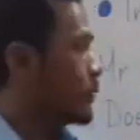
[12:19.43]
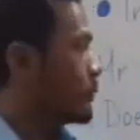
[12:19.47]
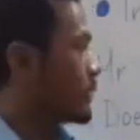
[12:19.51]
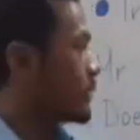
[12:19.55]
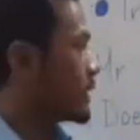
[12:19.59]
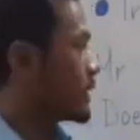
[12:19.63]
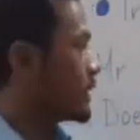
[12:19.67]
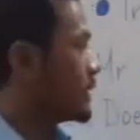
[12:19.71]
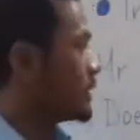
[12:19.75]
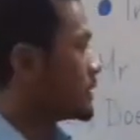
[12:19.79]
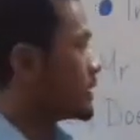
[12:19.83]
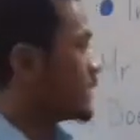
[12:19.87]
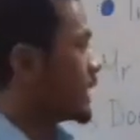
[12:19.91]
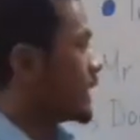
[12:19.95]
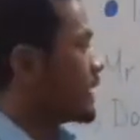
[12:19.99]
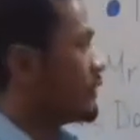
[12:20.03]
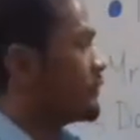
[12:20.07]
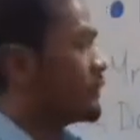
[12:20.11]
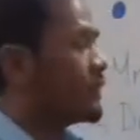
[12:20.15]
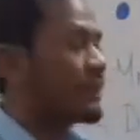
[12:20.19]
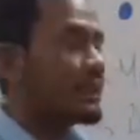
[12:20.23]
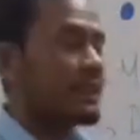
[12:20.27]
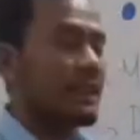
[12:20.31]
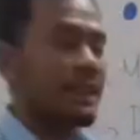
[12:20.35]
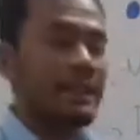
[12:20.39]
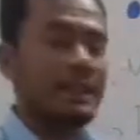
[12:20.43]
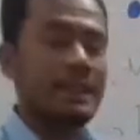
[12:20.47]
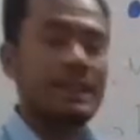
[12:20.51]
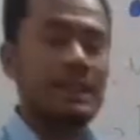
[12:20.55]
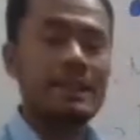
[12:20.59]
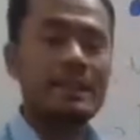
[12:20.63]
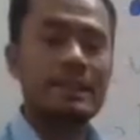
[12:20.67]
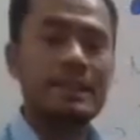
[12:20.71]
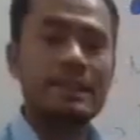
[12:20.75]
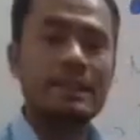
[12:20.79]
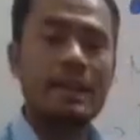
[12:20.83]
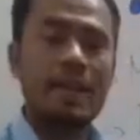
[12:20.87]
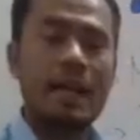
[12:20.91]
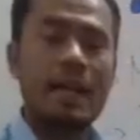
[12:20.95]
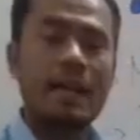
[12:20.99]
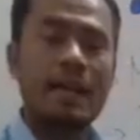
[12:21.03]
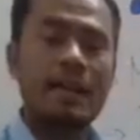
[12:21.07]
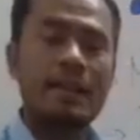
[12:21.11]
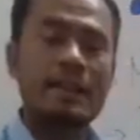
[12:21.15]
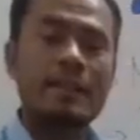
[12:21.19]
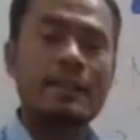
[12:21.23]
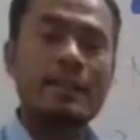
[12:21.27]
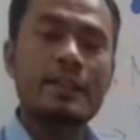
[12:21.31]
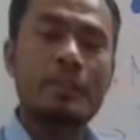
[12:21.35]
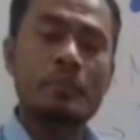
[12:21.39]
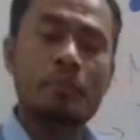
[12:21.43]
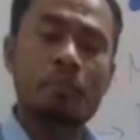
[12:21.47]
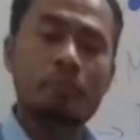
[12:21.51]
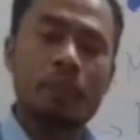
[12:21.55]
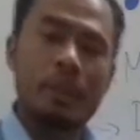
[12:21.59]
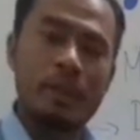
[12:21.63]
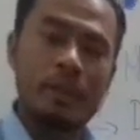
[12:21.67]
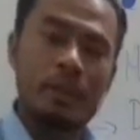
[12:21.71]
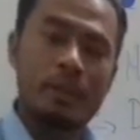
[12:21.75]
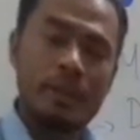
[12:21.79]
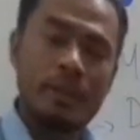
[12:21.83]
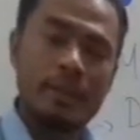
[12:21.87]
because if the sentences are in simple